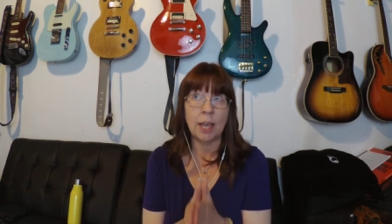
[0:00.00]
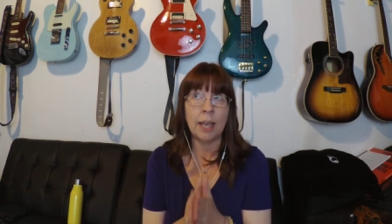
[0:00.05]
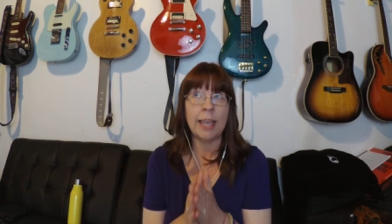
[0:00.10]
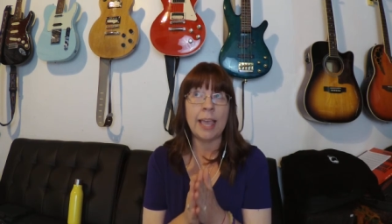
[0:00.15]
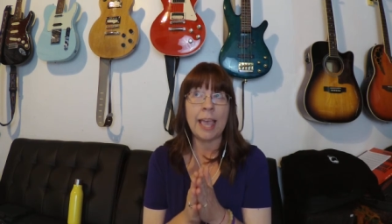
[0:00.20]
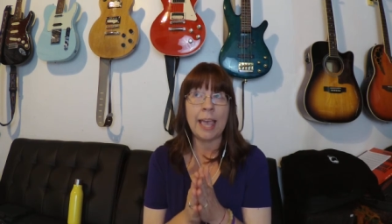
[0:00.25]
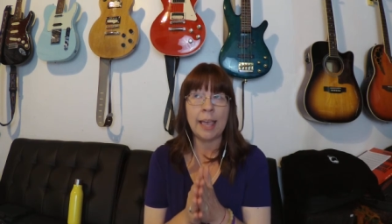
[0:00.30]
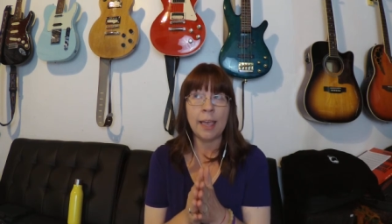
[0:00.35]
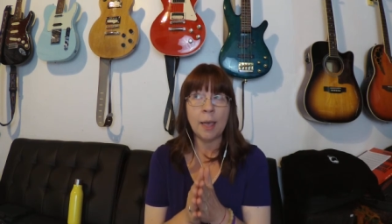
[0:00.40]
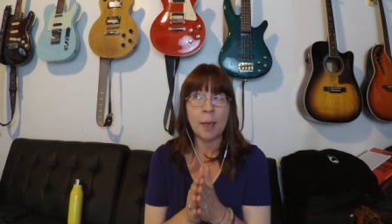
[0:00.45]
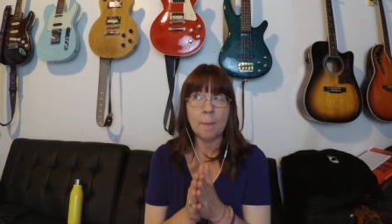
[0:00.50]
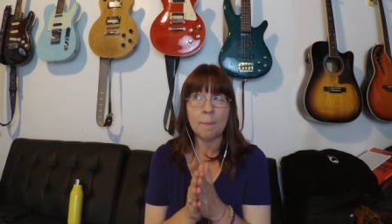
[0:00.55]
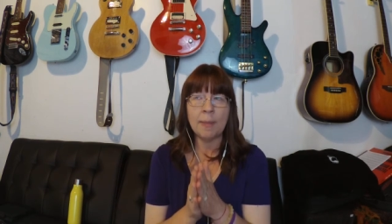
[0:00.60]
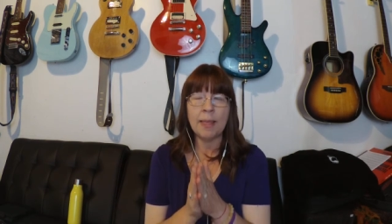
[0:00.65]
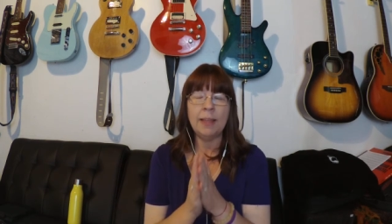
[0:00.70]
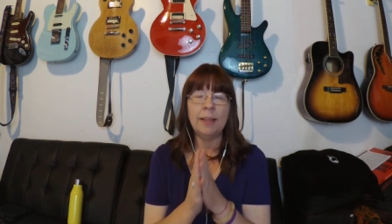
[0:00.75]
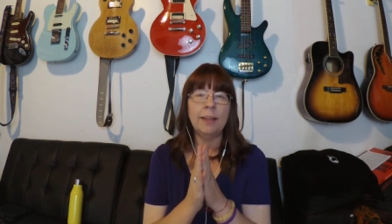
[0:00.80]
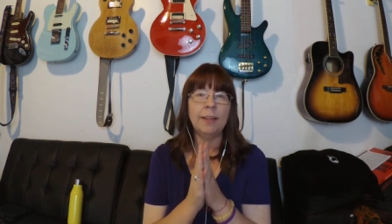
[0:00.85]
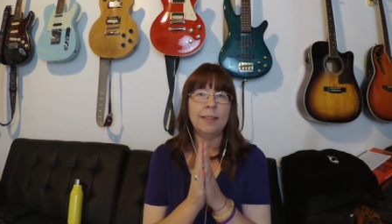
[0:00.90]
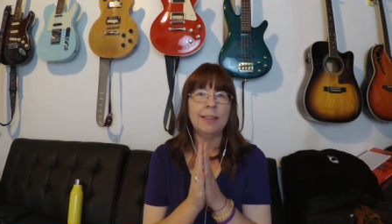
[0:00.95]
I am
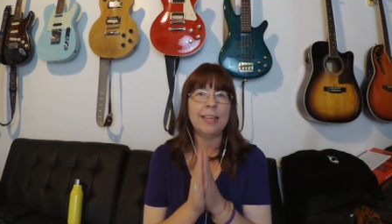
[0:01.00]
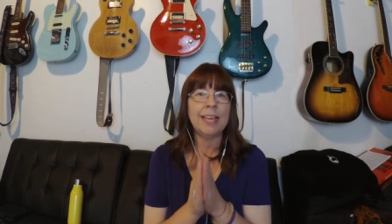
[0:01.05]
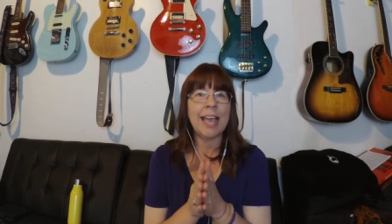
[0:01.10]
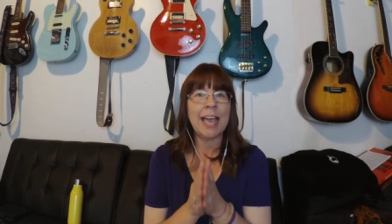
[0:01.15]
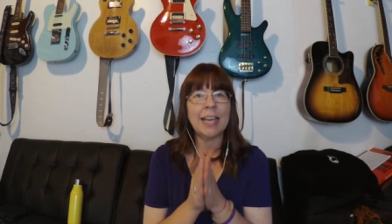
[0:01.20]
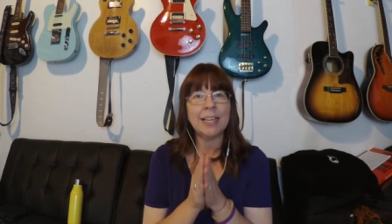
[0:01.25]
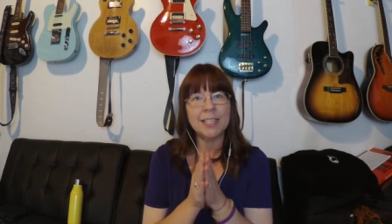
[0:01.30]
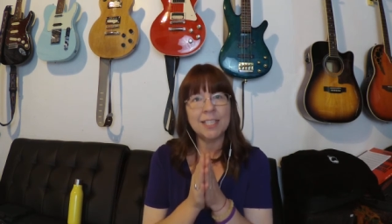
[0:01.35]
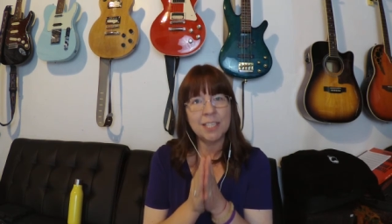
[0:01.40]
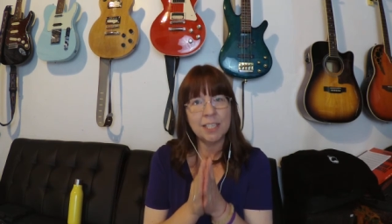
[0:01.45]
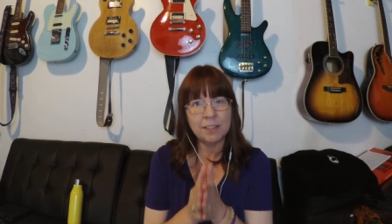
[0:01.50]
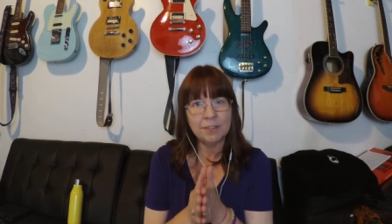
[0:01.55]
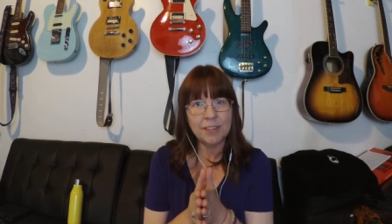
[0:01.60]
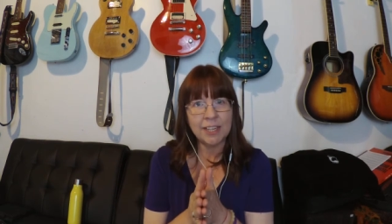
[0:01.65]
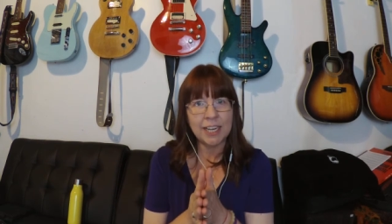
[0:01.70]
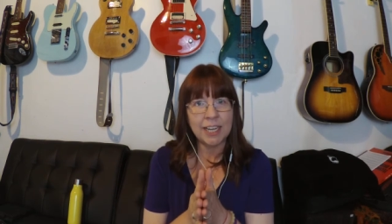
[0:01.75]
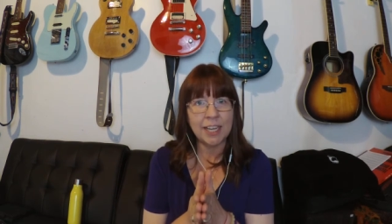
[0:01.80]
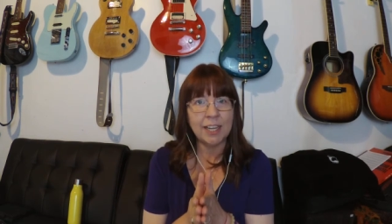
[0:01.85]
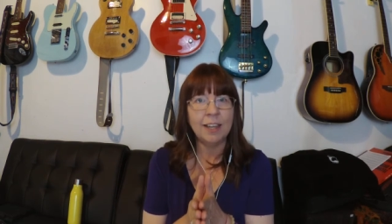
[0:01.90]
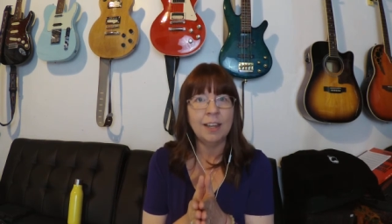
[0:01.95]
the
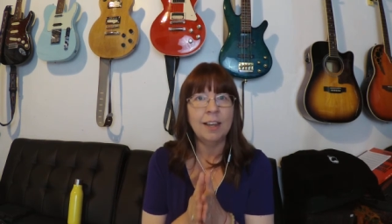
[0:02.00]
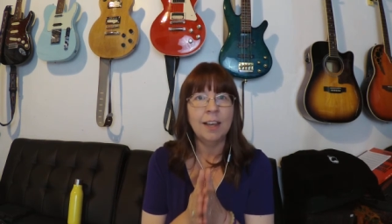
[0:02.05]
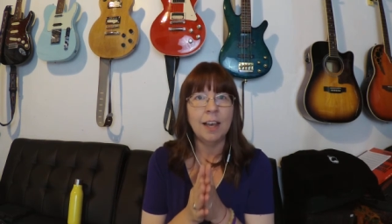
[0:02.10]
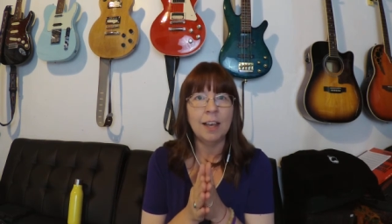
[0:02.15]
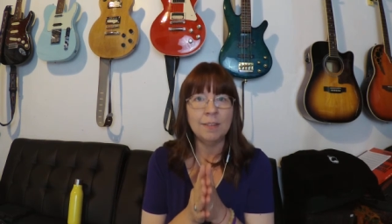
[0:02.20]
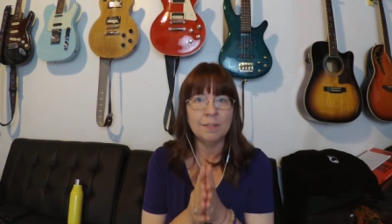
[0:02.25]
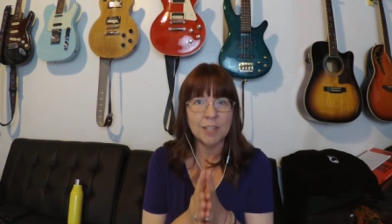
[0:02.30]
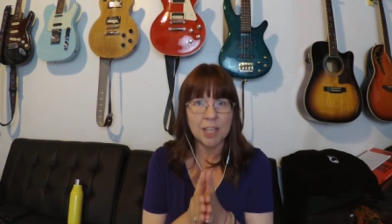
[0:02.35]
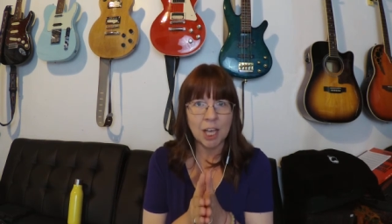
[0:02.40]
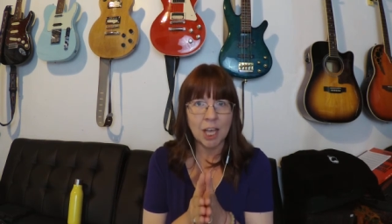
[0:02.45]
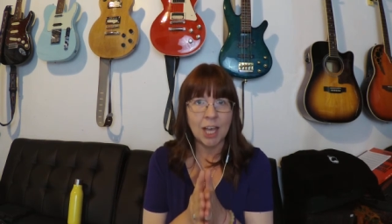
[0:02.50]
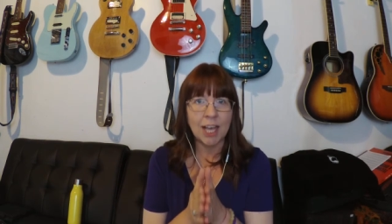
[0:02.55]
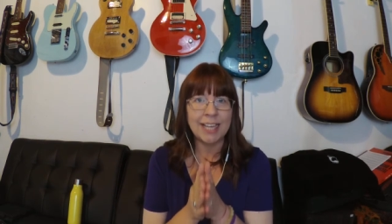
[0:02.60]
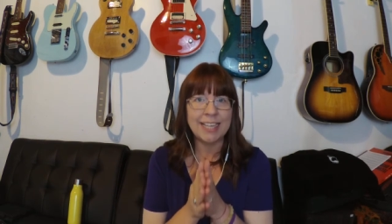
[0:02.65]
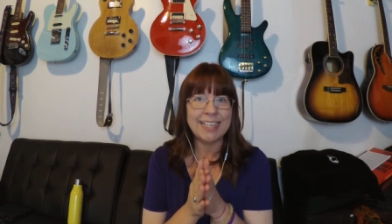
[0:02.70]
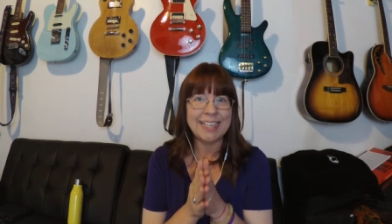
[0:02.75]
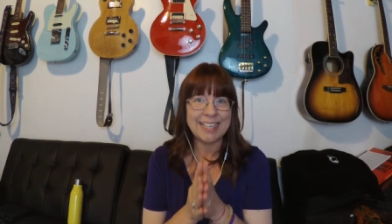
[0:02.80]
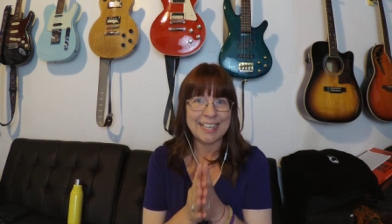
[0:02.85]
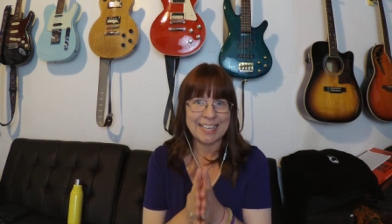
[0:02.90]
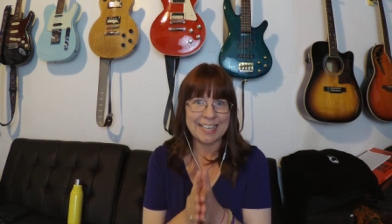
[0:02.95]
activity of
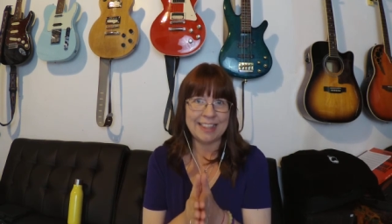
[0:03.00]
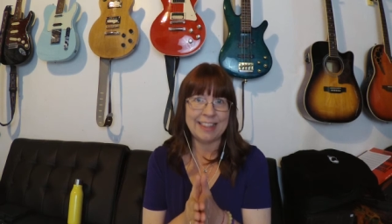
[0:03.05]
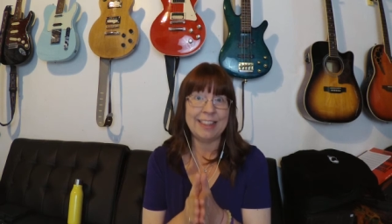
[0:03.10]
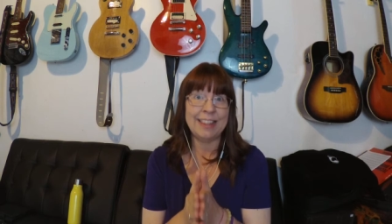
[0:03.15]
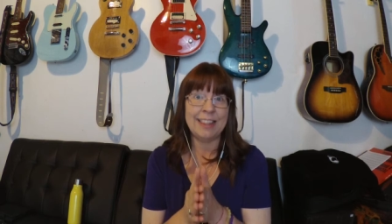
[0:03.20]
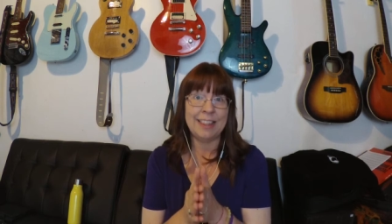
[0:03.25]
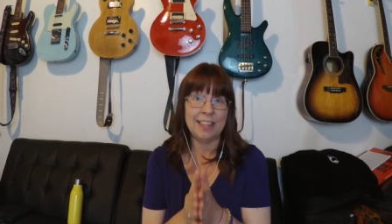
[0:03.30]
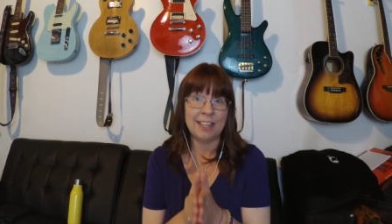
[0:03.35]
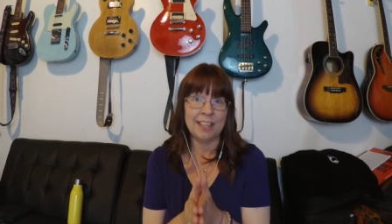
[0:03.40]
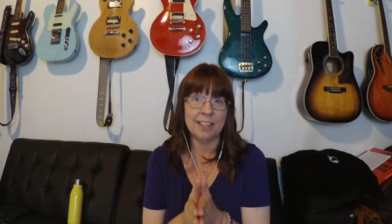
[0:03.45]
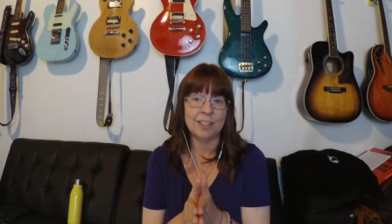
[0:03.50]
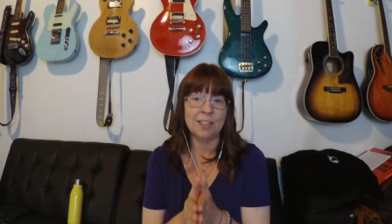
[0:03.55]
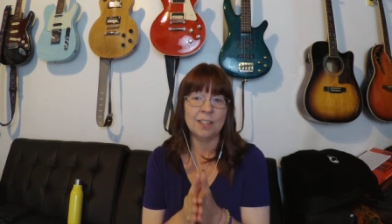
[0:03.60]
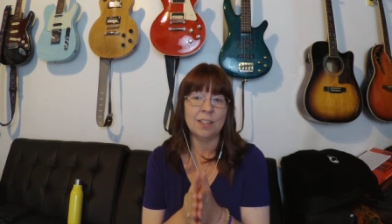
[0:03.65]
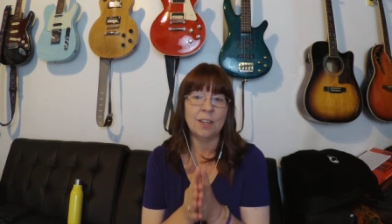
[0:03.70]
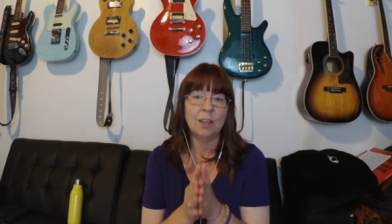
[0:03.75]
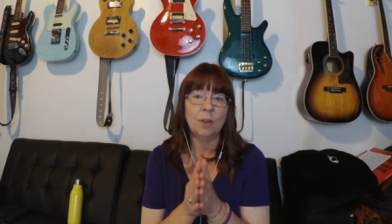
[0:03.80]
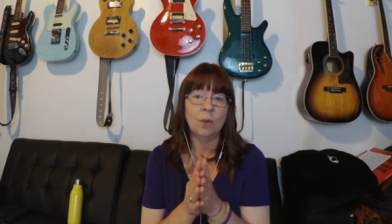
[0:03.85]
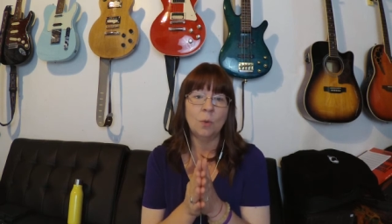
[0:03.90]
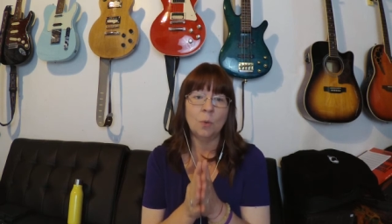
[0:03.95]
God in
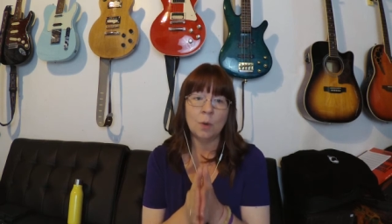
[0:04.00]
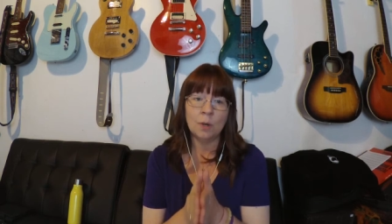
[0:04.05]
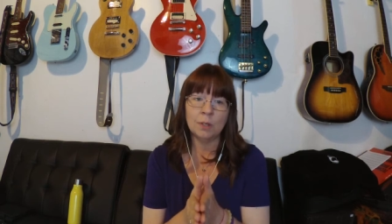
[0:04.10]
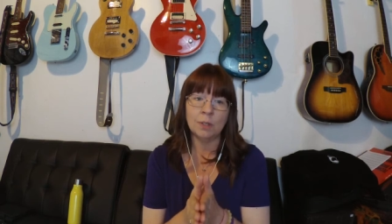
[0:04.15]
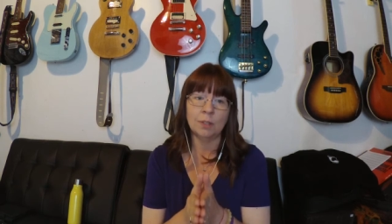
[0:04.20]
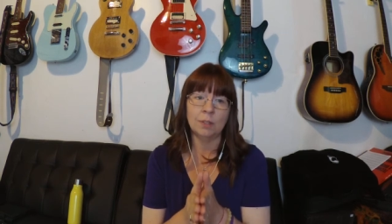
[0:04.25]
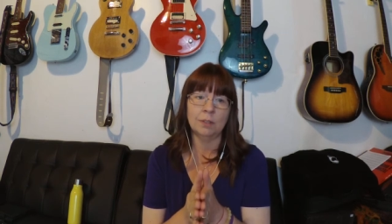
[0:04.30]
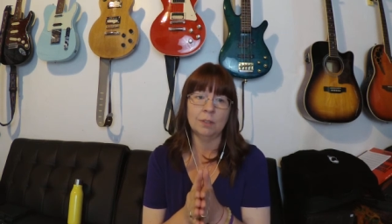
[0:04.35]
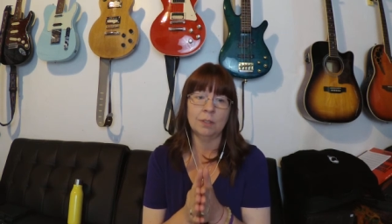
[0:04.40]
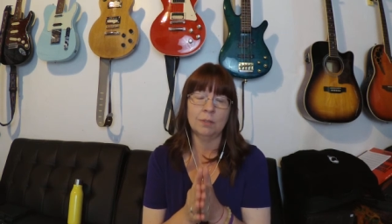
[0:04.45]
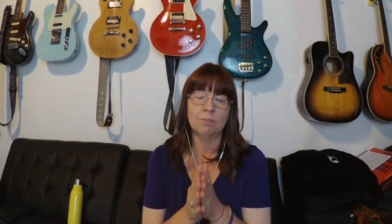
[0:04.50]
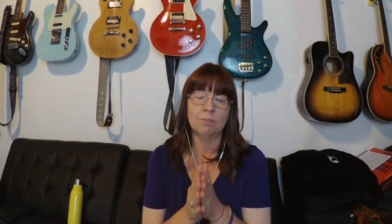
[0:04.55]
this world.